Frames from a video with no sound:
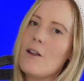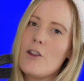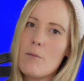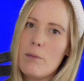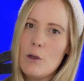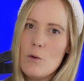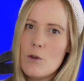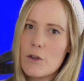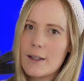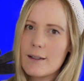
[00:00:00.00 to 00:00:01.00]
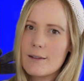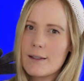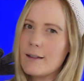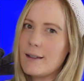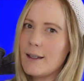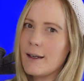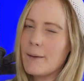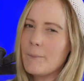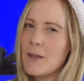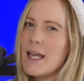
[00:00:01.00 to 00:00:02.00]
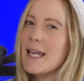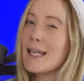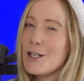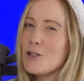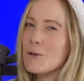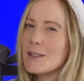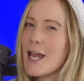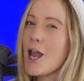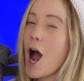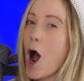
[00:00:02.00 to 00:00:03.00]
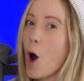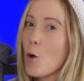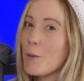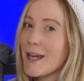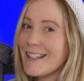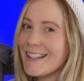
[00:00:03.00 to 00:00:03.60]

the blue things in here? Can you say open?